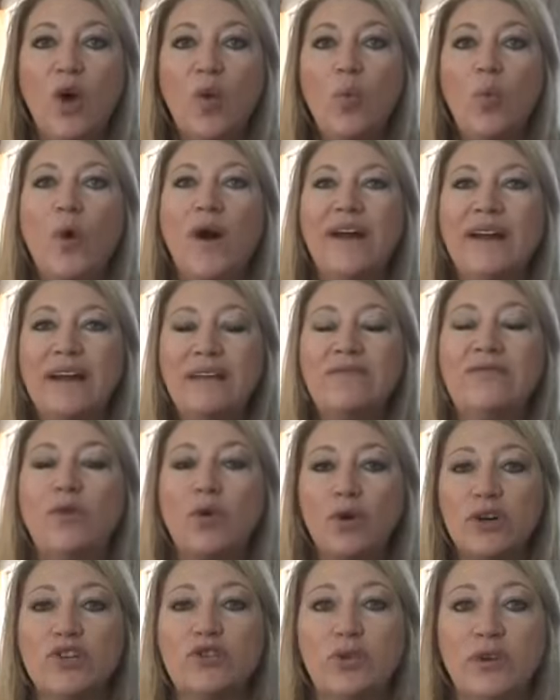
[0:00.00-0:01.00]
1 in
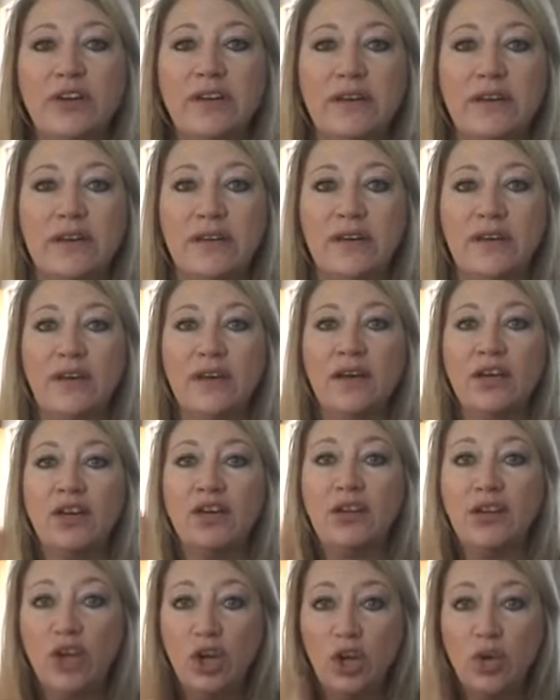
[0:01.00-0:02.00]
4 trillion.
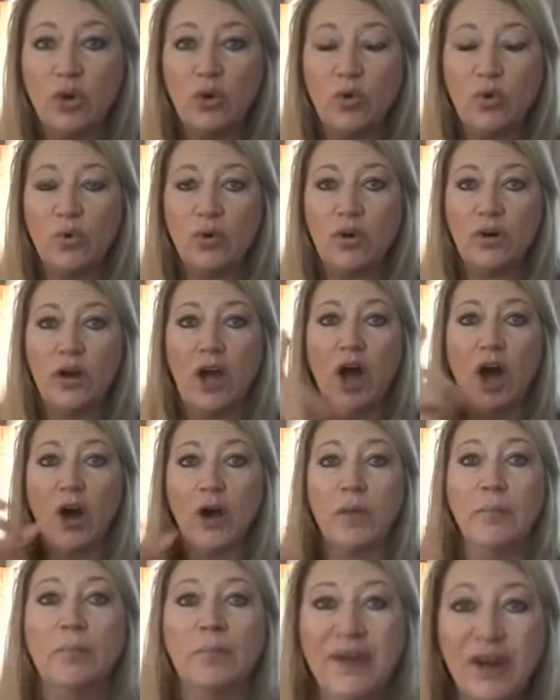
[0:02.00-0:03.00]
You are
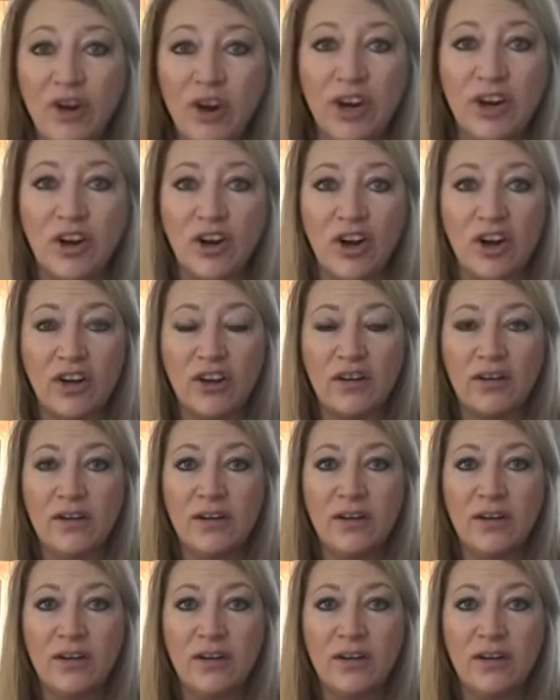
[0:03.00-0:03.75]
a miracle.